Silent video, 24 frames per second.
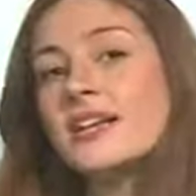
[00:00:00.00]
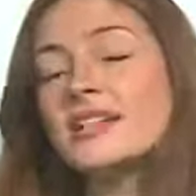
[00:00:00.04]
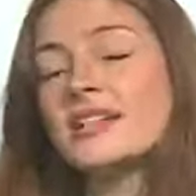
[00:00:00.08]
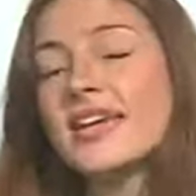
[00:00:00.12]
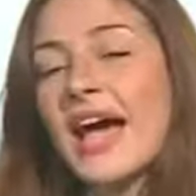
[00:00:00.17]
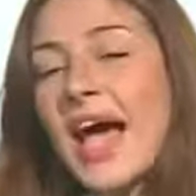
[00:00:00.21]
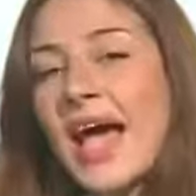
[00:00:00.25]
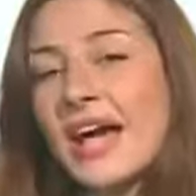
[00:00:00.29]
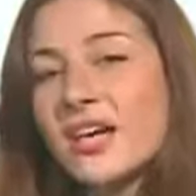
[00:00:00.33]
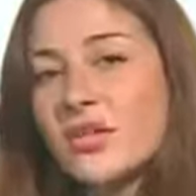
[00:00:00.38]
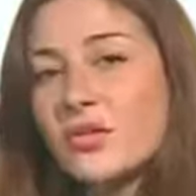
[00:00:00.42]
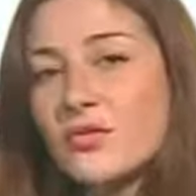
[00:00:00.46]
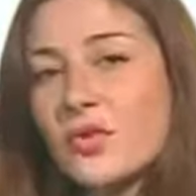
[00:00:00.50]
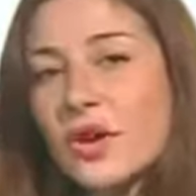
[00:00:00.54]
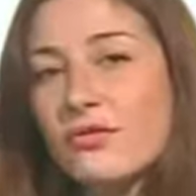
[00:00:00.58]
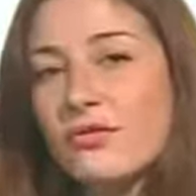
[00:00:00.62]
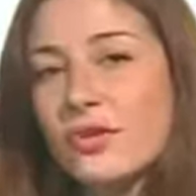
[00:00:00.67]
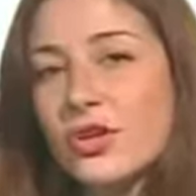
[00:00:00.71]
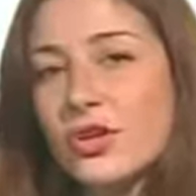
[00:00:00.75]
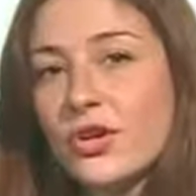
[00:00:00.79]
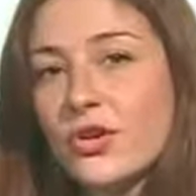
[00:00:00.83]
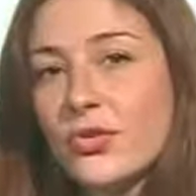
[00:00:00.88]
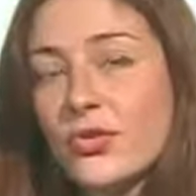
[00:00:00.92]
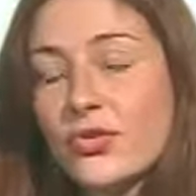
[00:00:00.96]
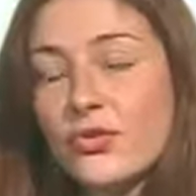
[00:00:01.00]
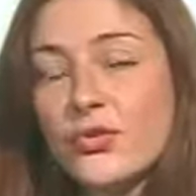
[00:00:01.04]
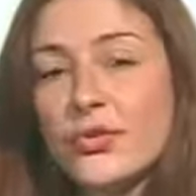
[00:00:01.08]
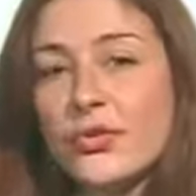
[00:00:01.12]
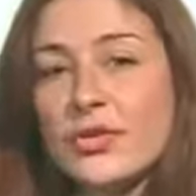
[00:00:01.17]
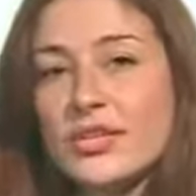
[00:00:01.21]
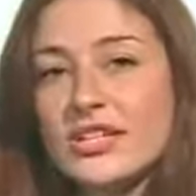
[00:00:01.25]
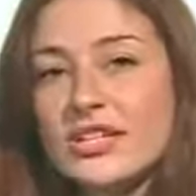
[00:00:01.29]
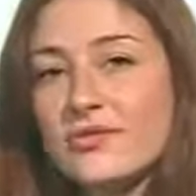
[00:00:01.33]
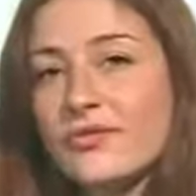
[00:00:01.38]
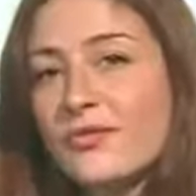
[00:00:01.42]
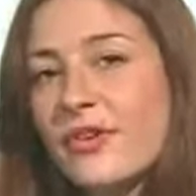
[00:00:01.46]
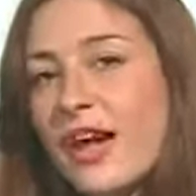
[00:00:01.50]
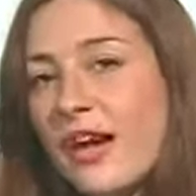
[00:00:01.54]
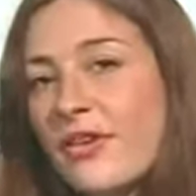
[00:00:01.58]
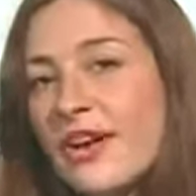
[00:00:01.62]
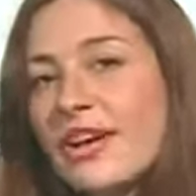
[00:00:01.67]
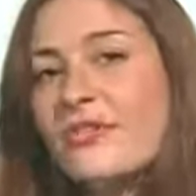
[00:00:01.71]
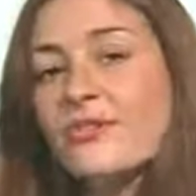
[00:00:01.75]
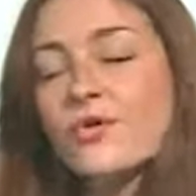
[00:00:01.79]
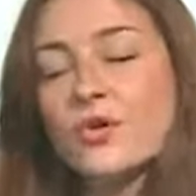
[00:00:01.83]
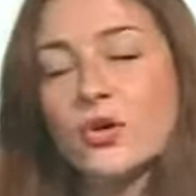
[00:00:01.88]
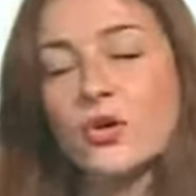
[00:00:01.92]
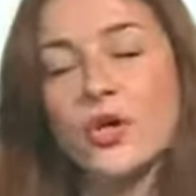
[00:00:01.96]
tax revenue through these
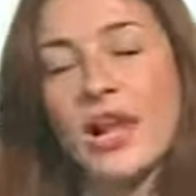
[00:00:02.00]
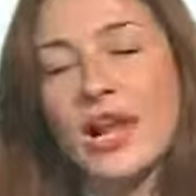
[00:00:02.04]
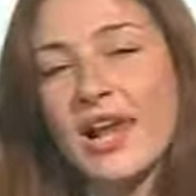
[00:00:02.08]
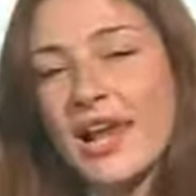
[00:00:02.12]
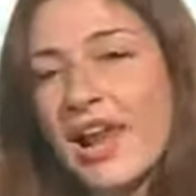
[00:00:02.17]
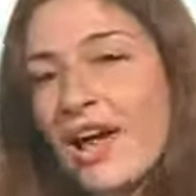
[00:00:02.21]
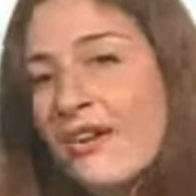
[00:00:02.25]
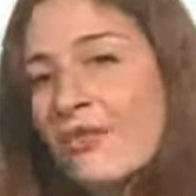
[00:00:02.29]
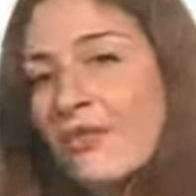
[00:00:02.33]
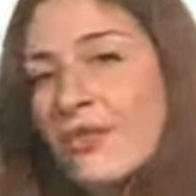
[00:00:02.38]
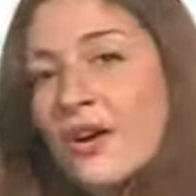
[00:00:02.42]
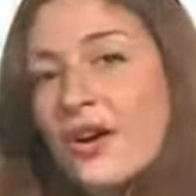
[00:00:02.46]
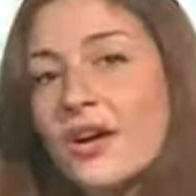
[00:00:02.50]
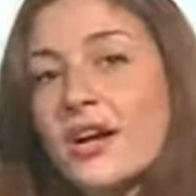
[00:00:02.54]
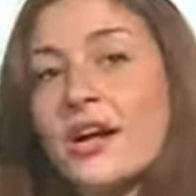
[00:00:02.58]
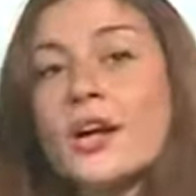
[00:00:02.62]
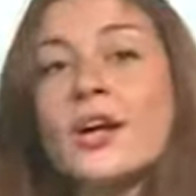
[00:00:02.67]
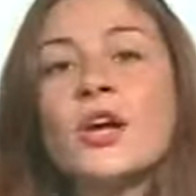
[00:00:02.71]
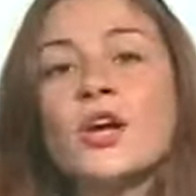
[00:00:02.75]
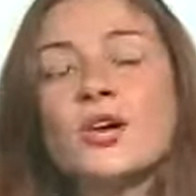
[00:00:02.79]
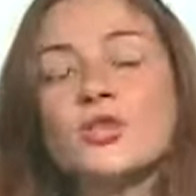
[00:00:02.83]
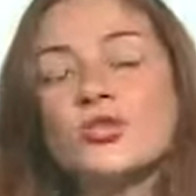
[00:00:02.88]
very clever